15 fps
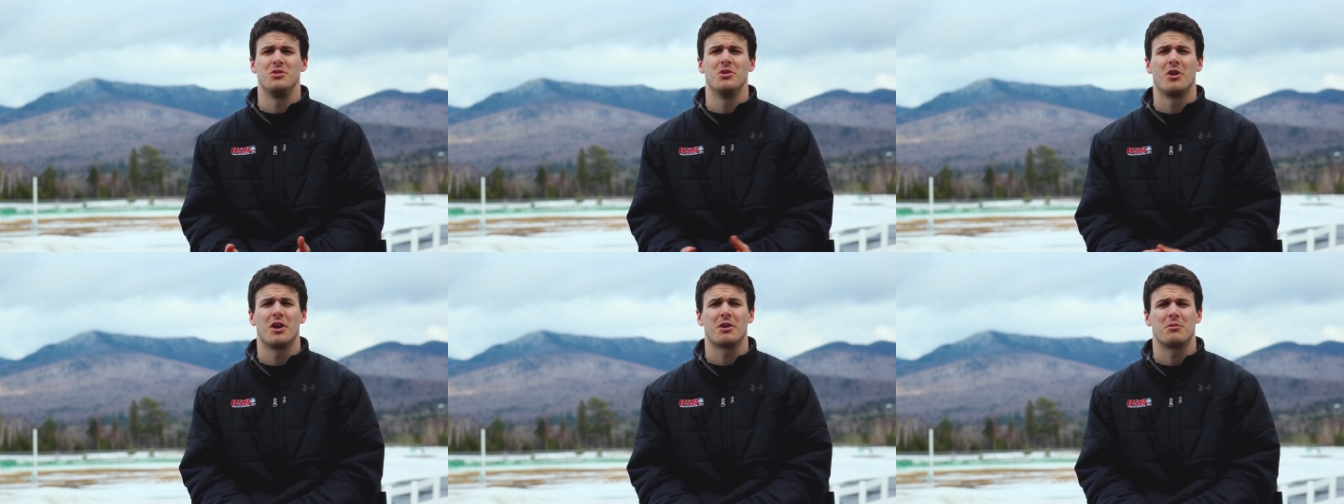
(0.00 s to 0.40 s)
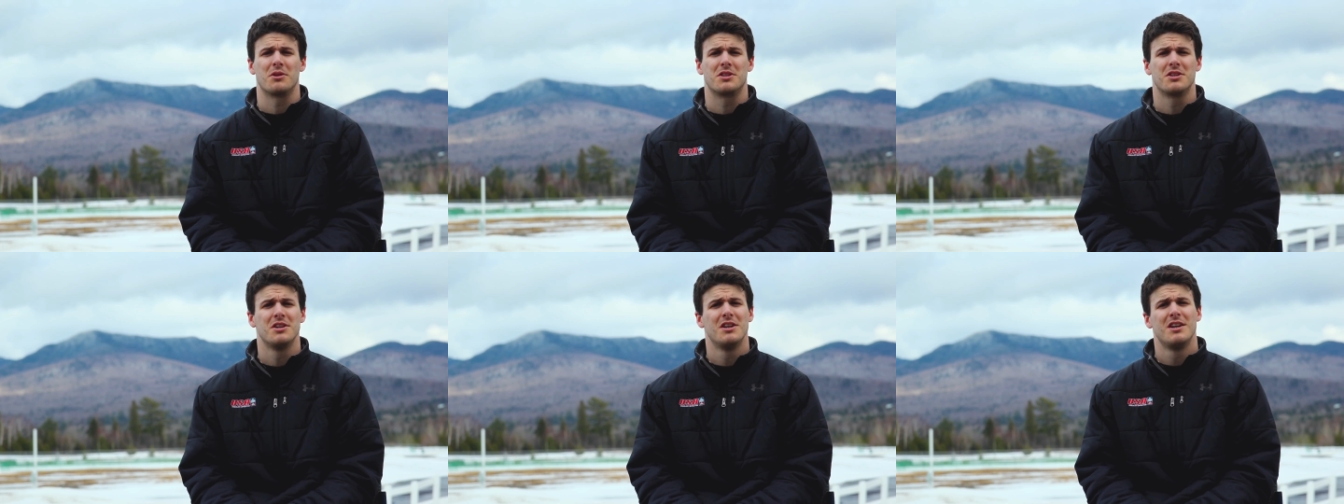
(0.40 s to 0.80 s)
York,
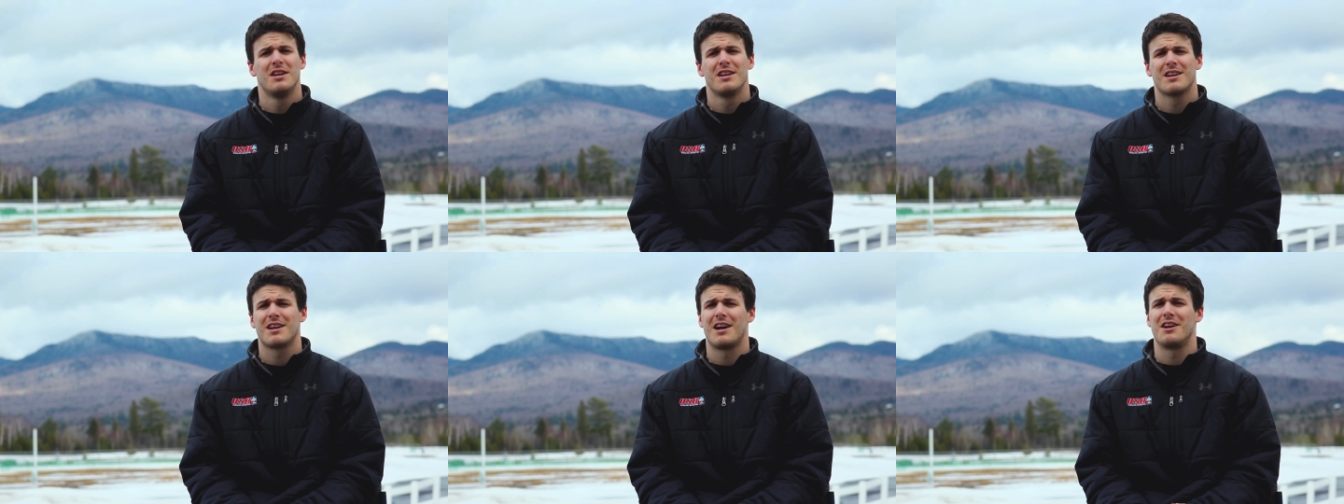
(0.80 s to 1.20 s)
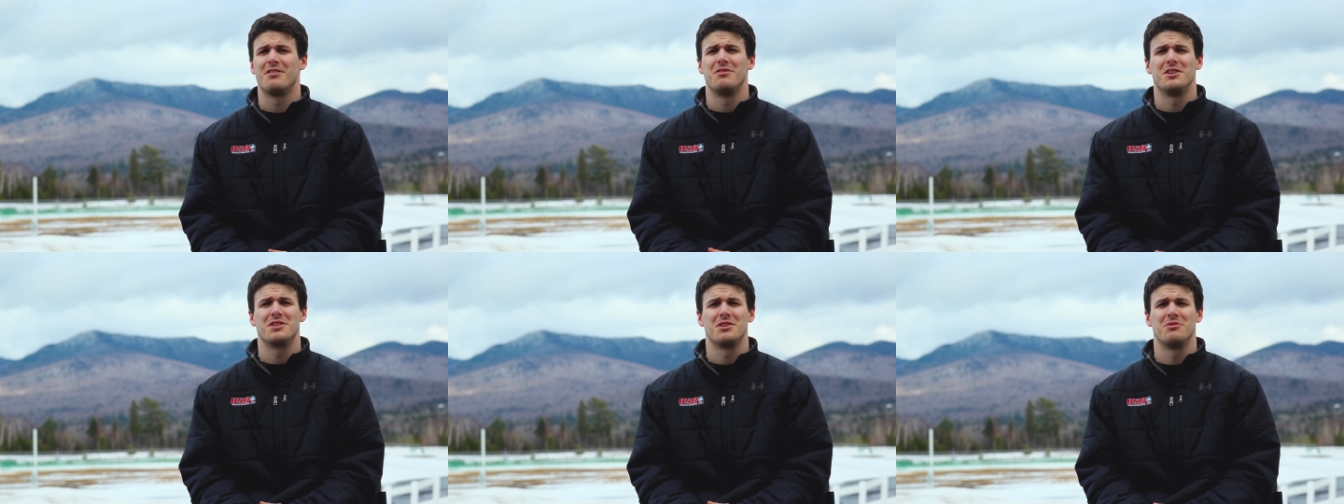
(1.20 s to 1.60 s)
which kind of
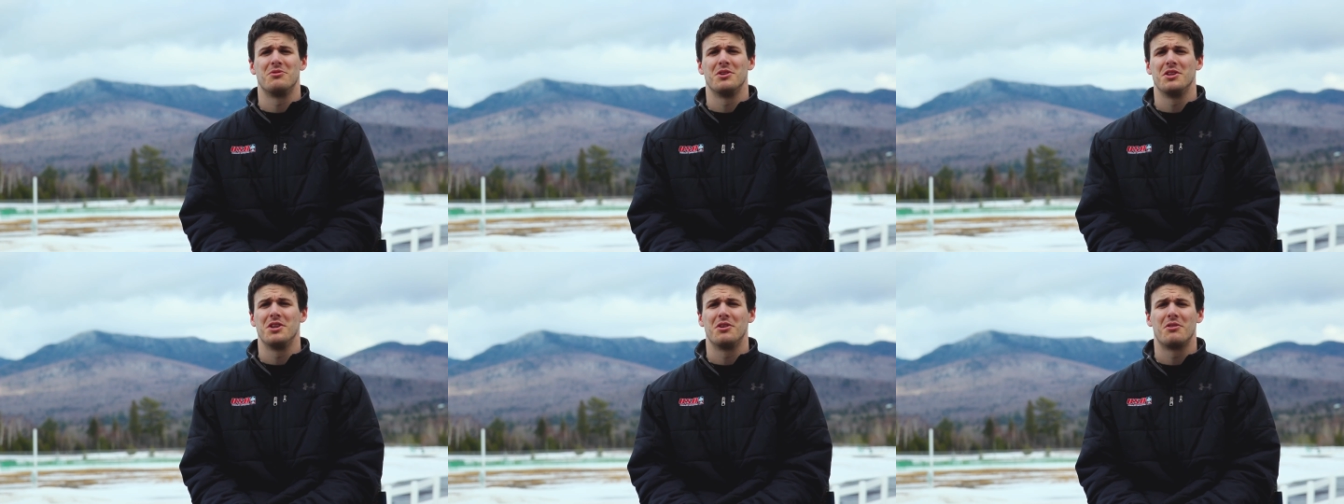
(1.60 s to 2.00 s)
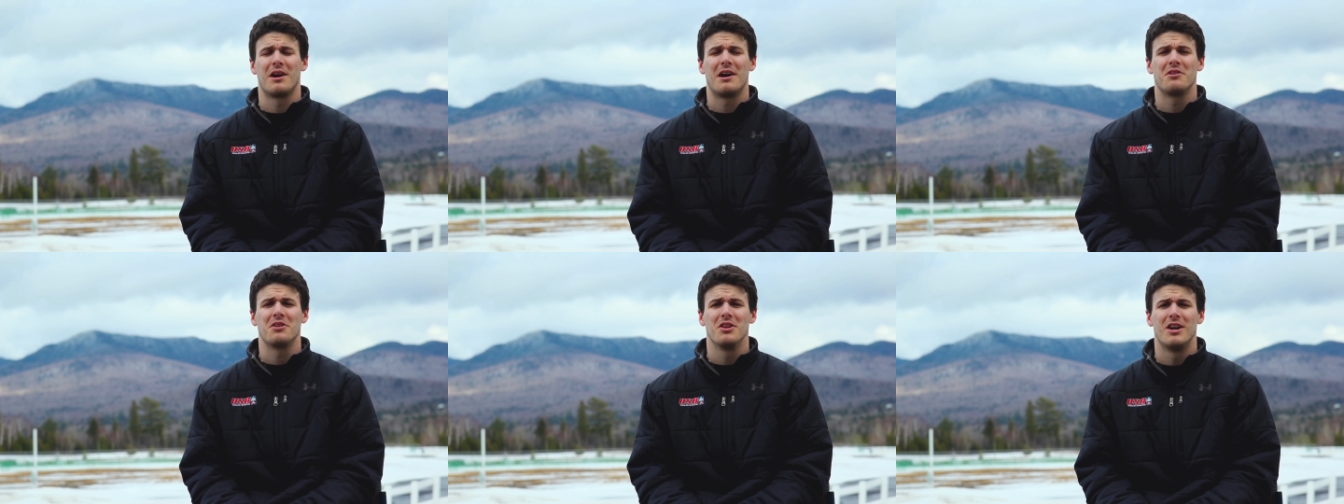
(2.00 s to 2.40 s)
isn't really around a